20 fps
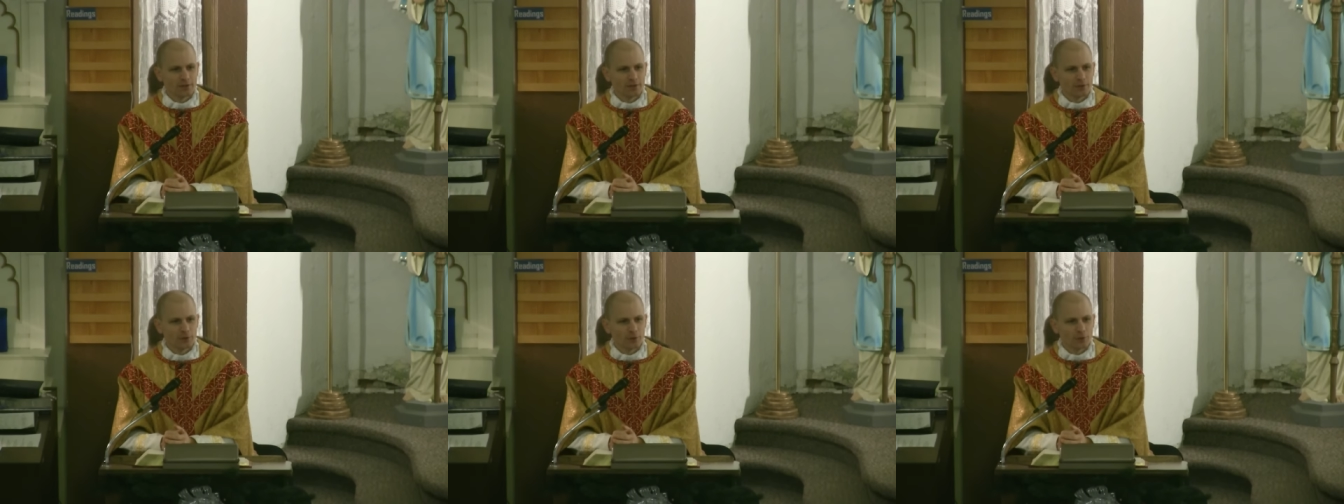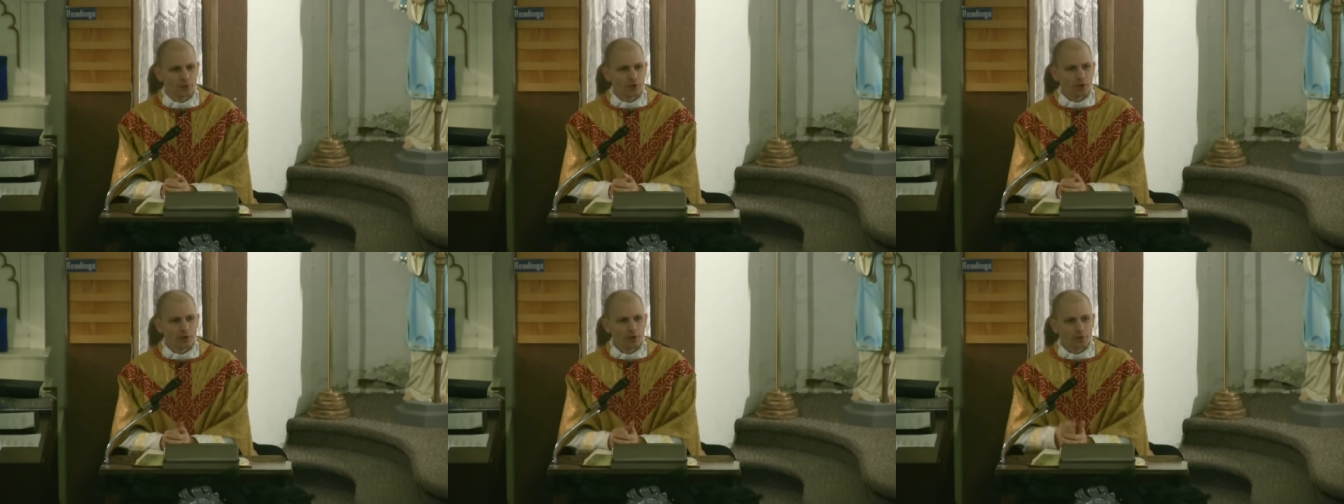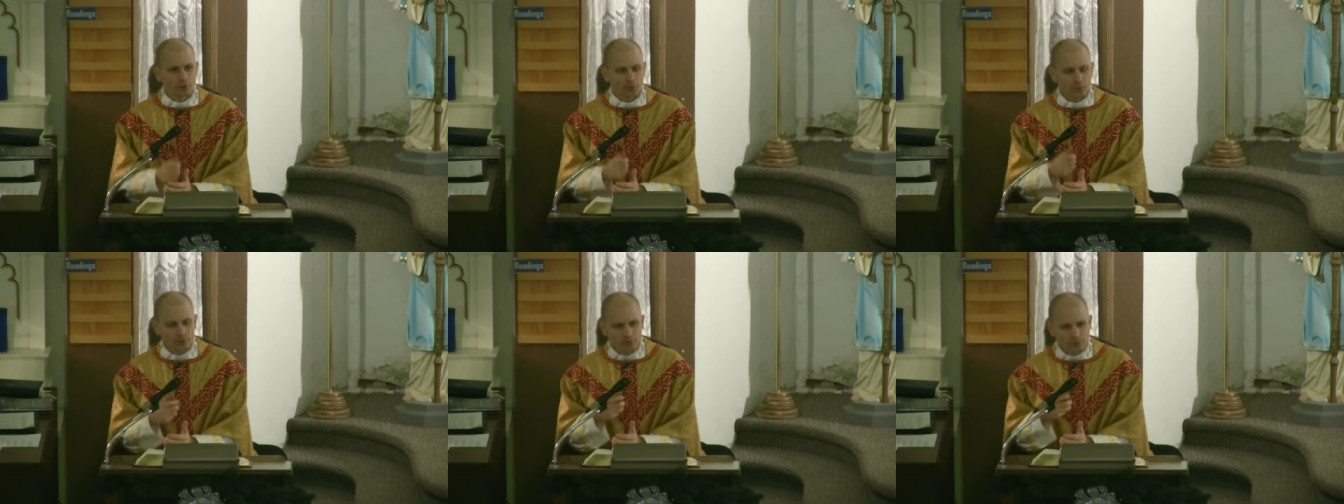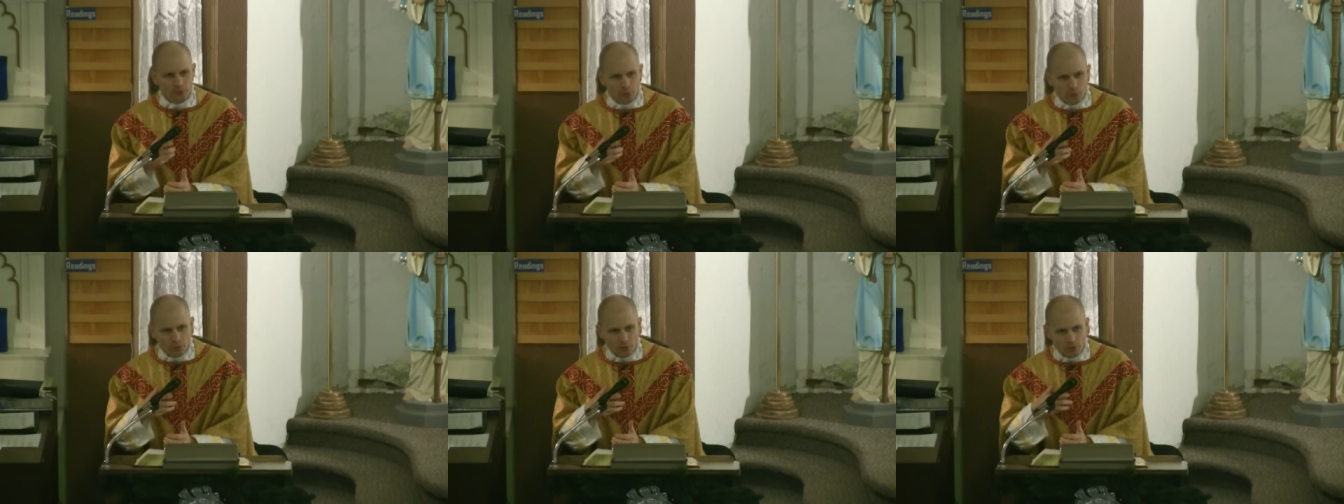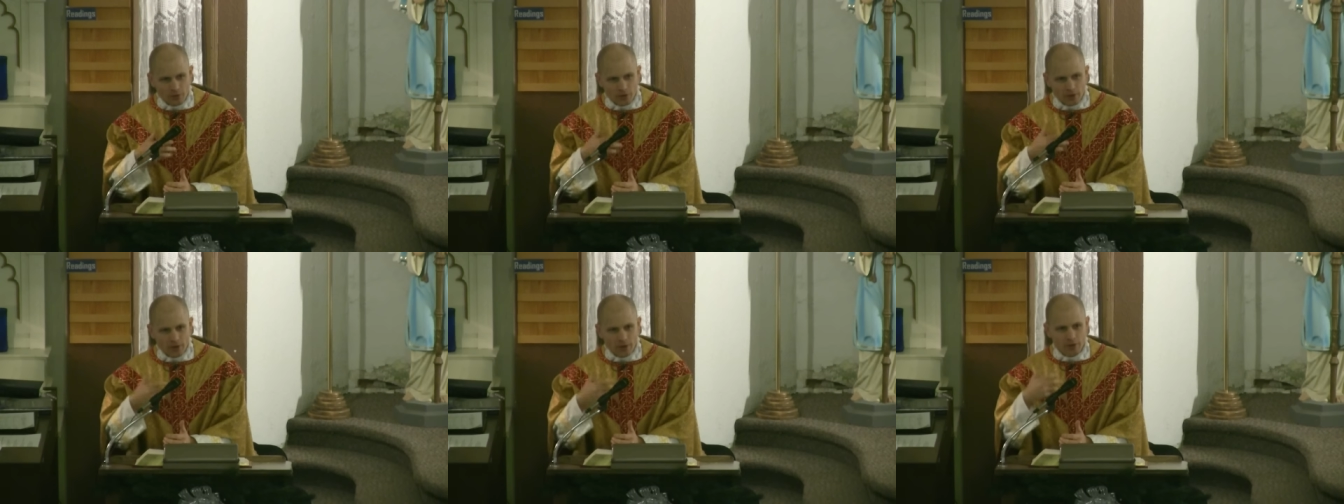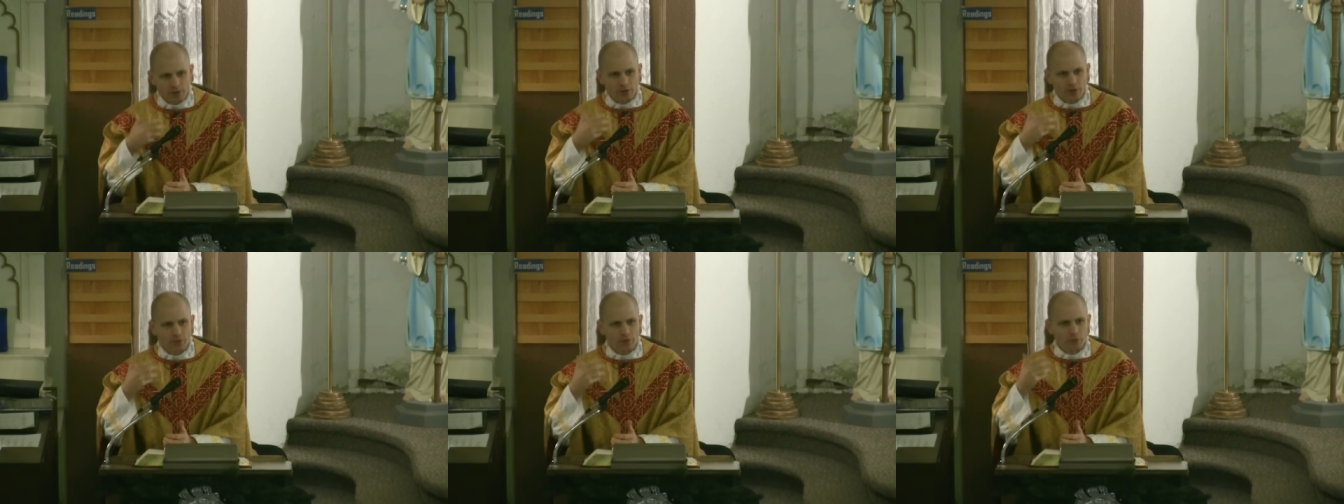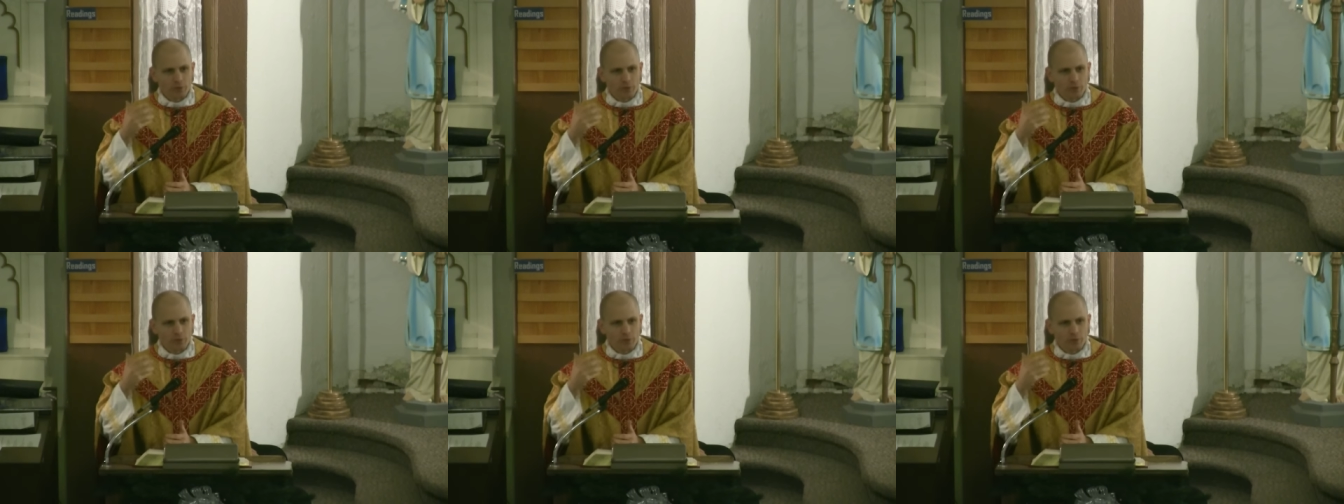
You know, the reason we're there,